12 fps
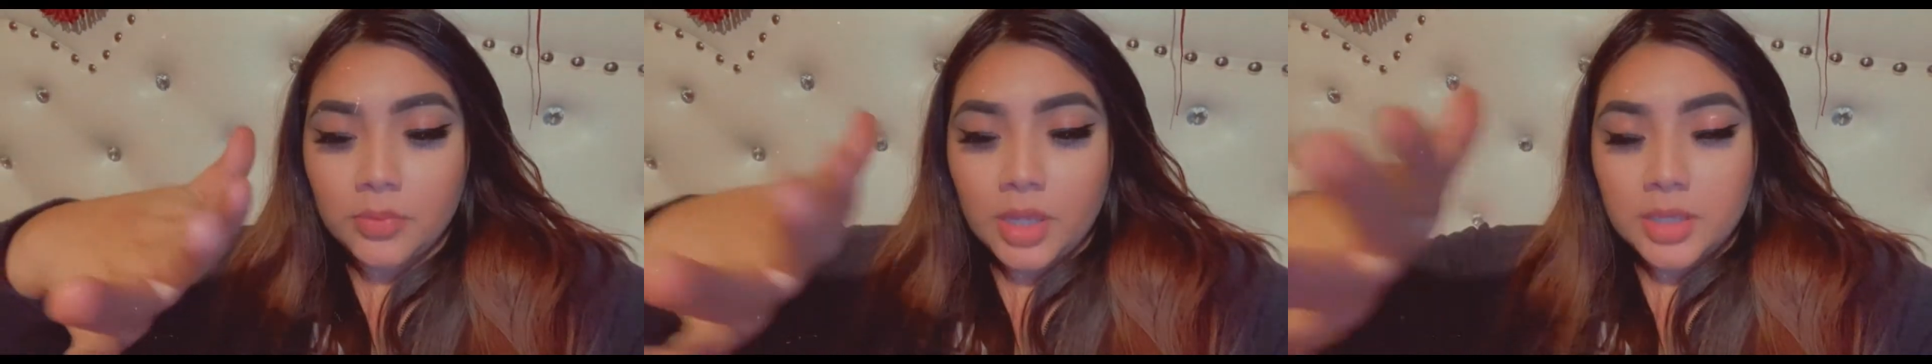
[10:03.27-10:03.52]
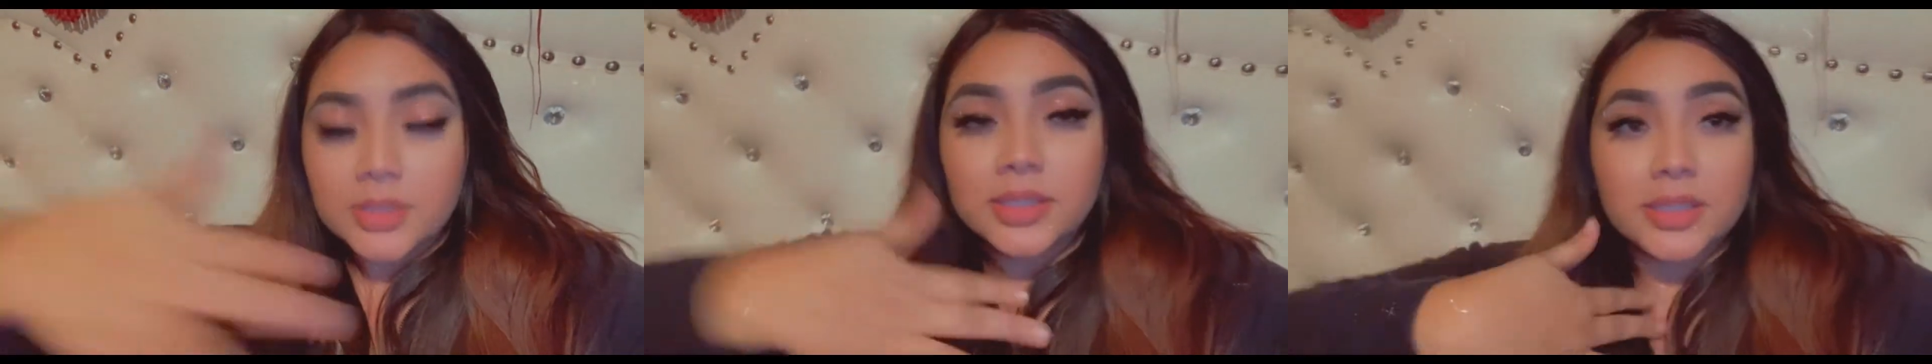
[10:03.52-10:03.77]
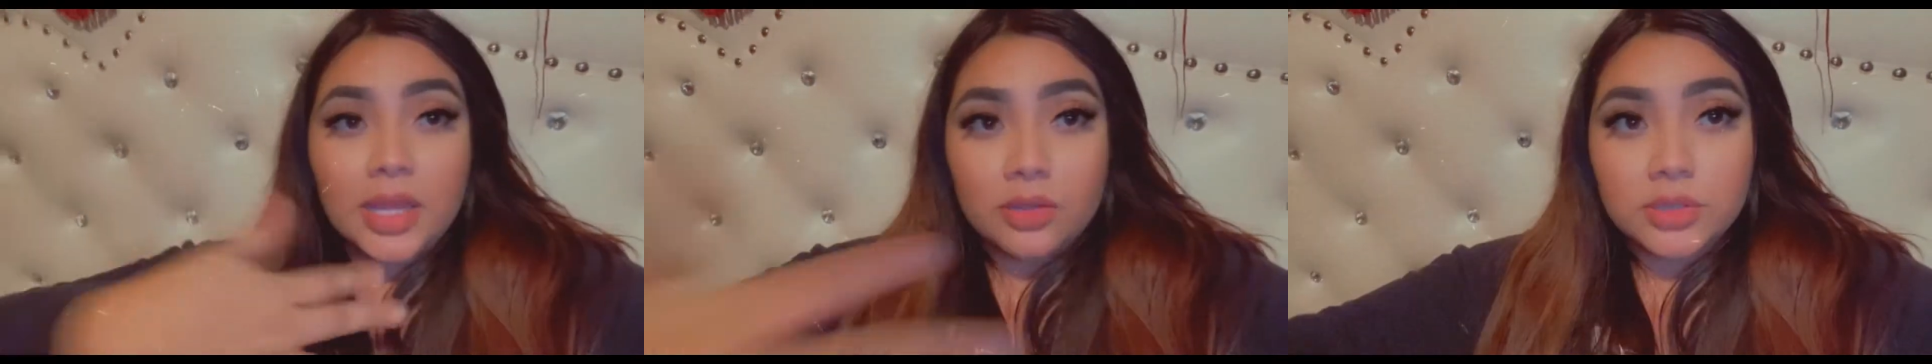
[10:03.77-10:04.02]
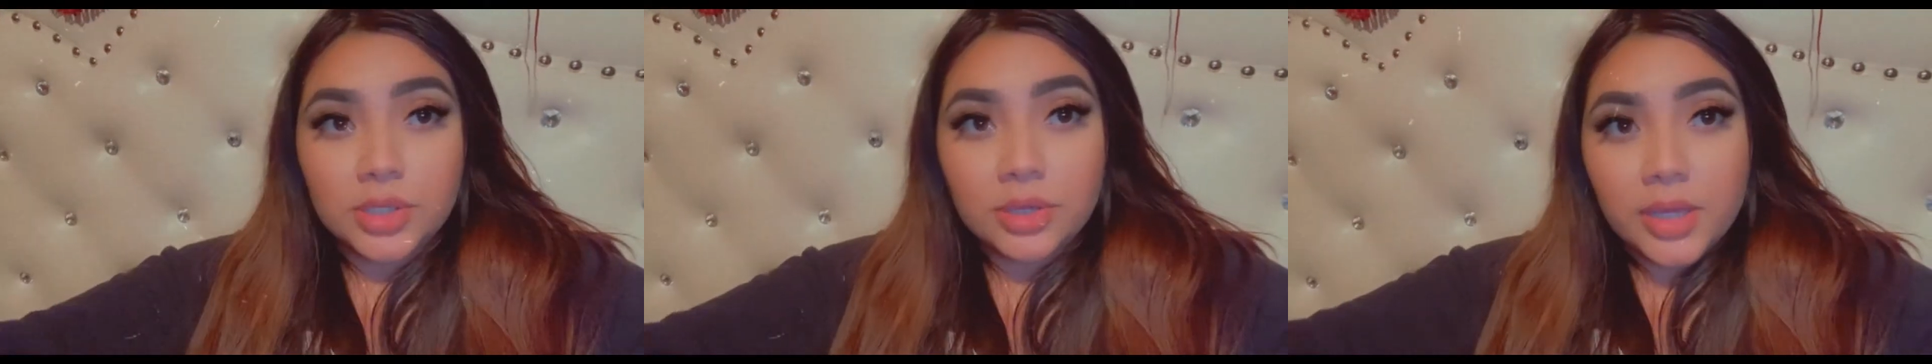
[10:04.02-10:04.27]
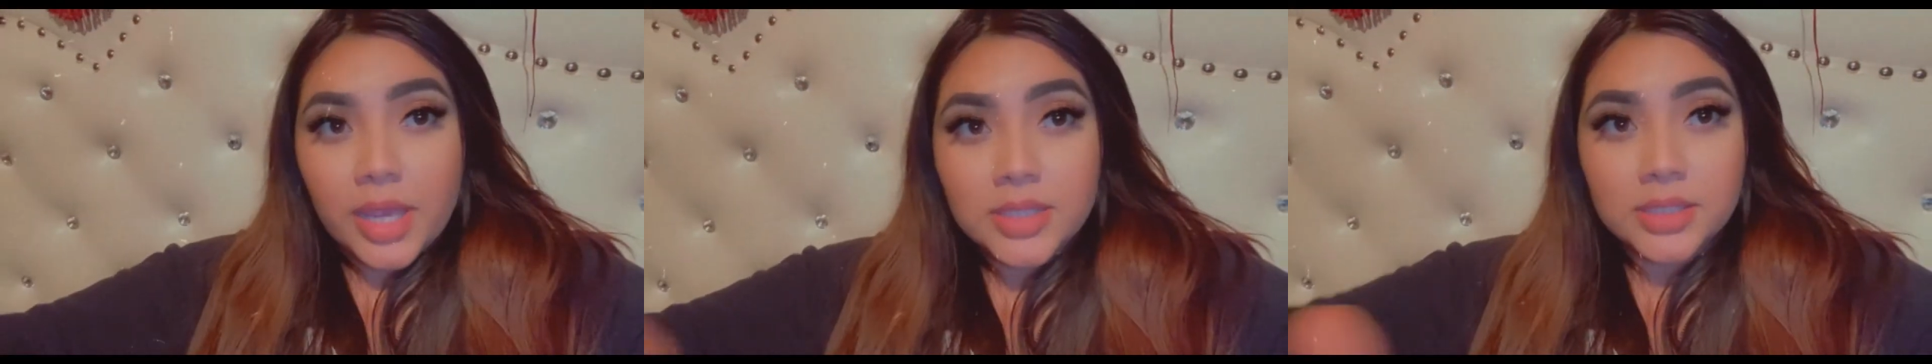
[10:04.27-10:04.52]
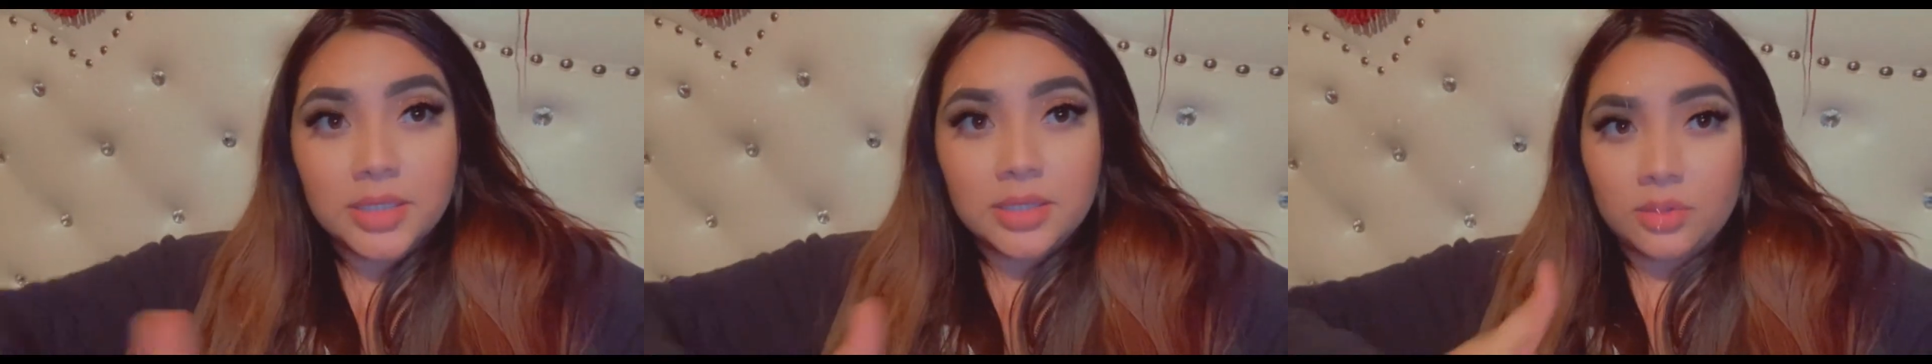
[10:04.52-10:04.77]
sell to you guys
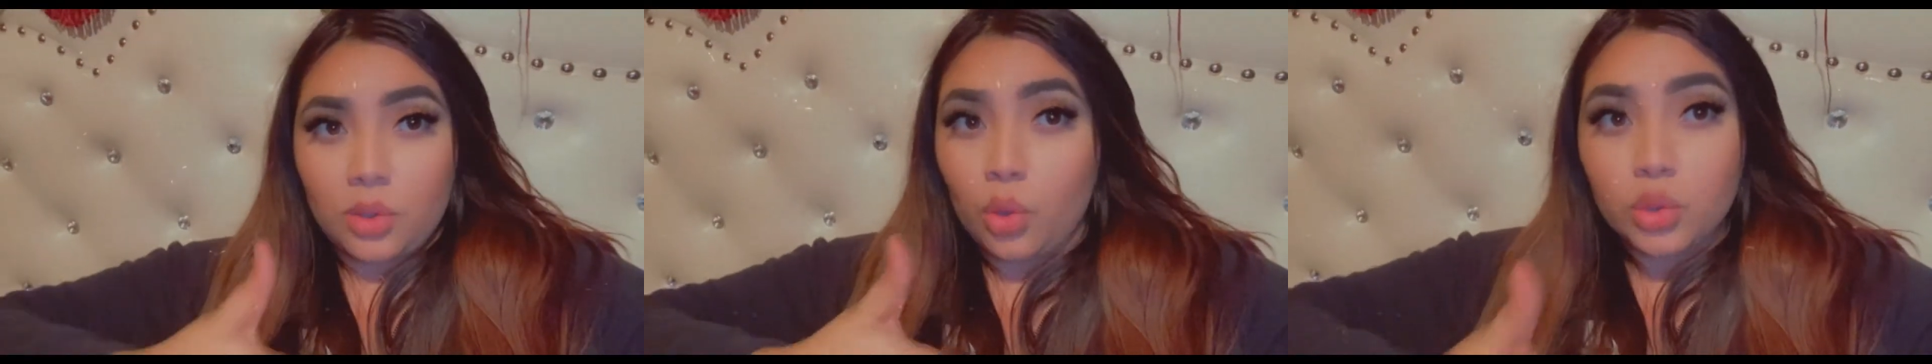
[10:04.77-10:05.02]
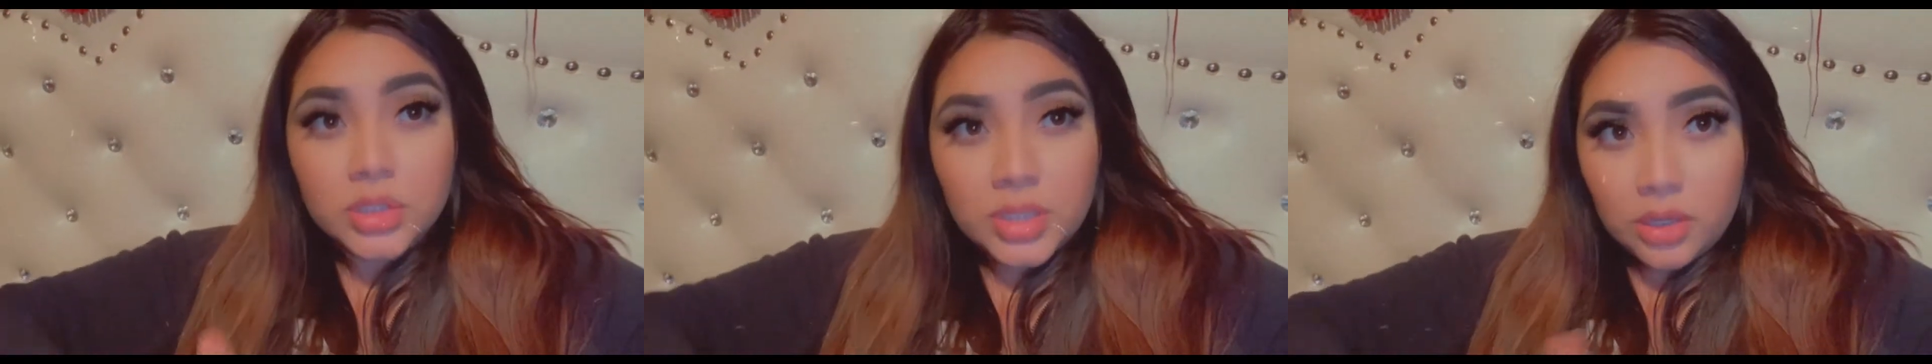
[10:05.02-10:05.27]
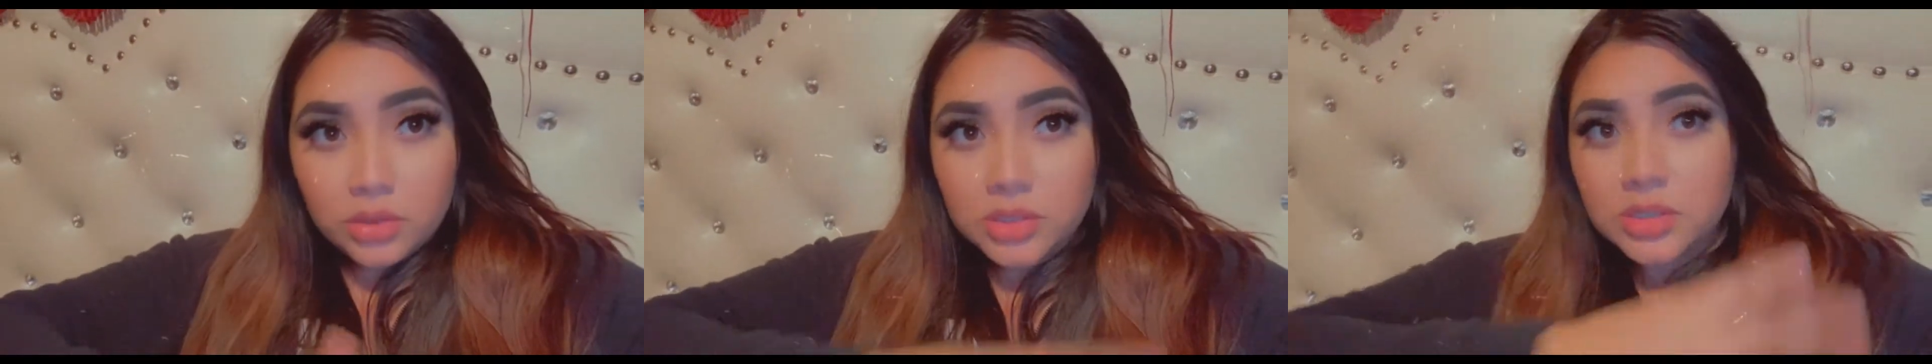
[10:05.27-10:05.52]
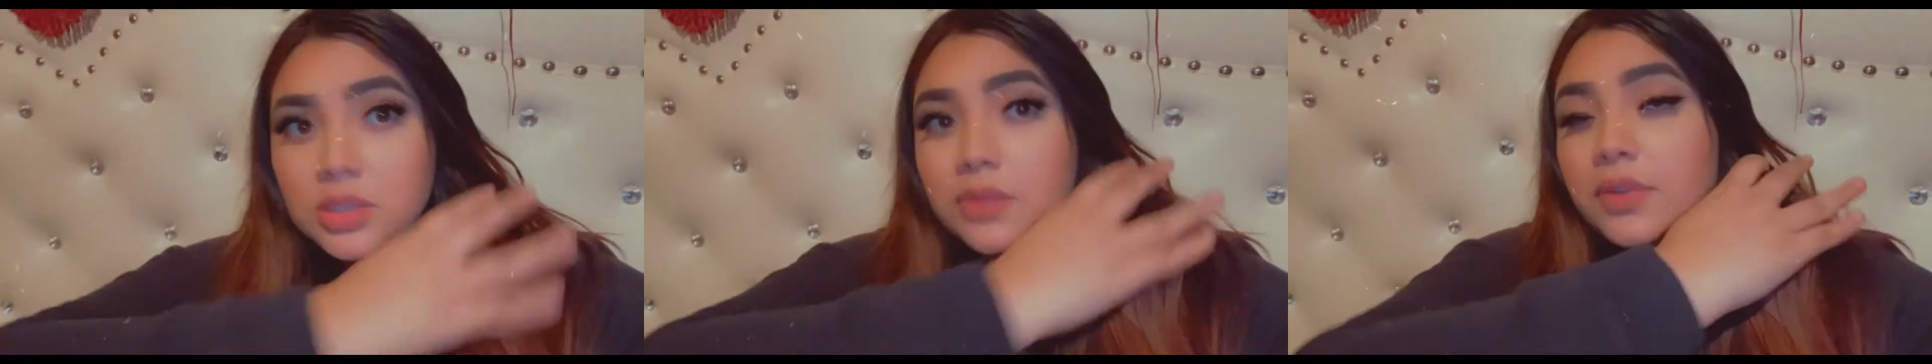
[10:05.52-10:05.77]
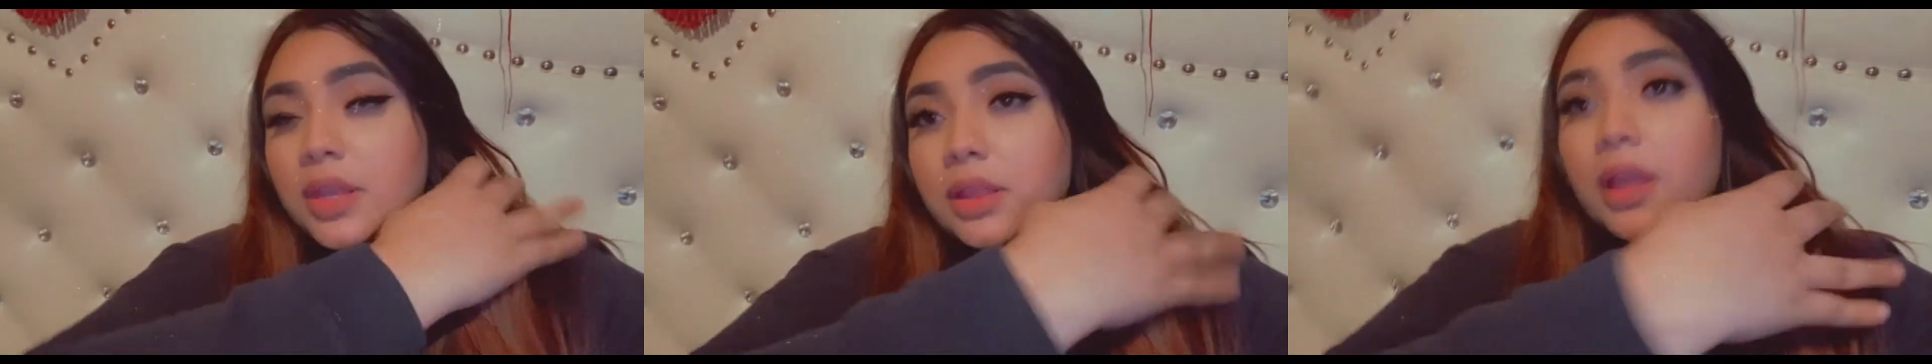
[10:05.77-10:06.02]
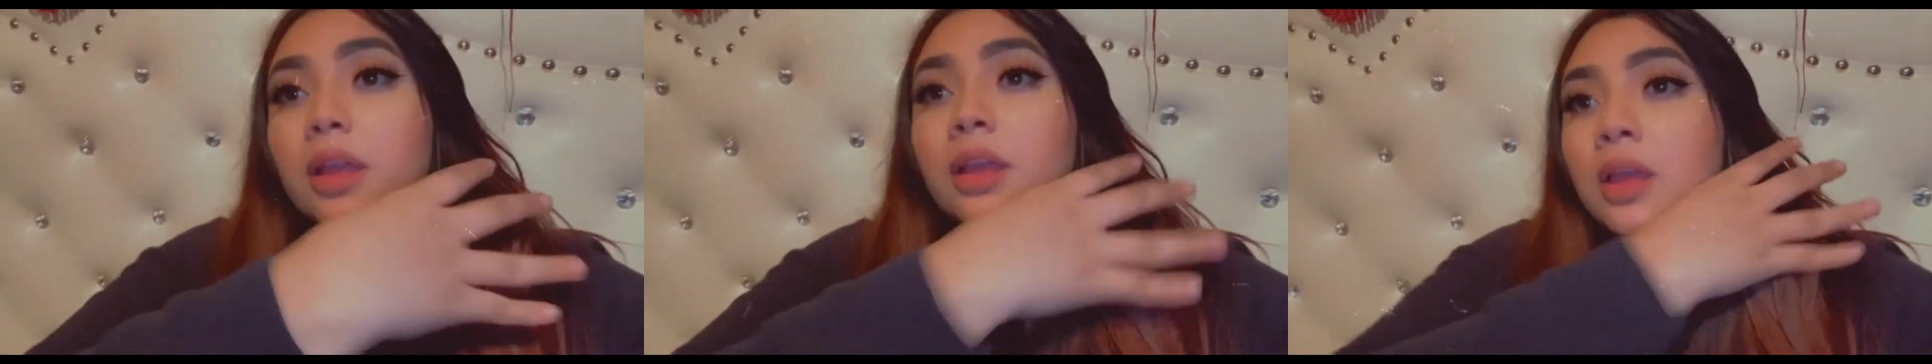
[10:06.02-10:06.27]
in wholesales and stuff like
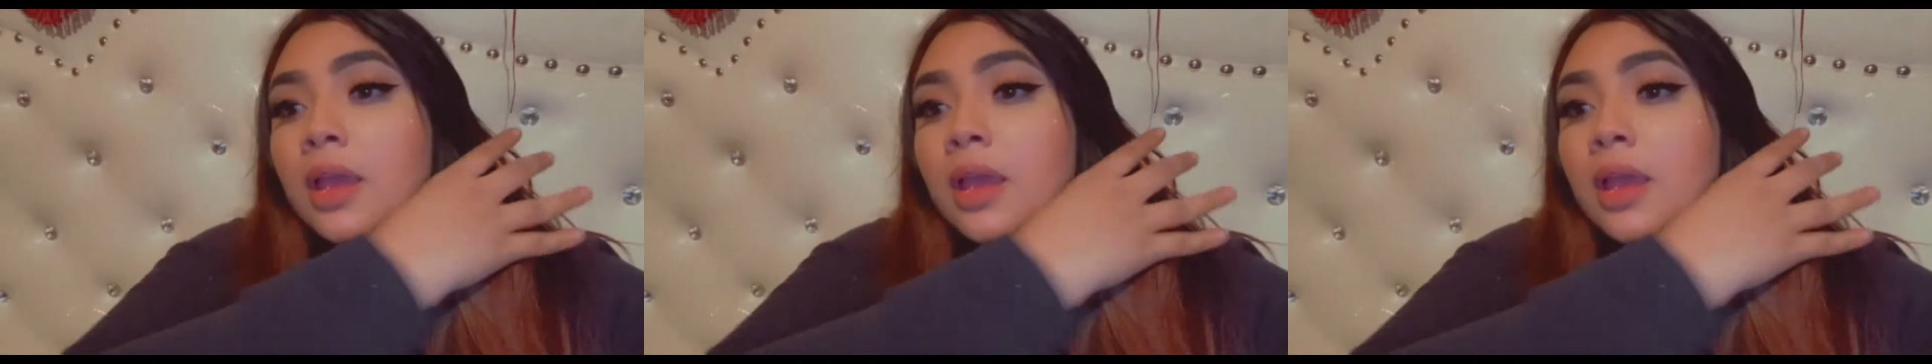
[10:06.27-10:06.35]
that.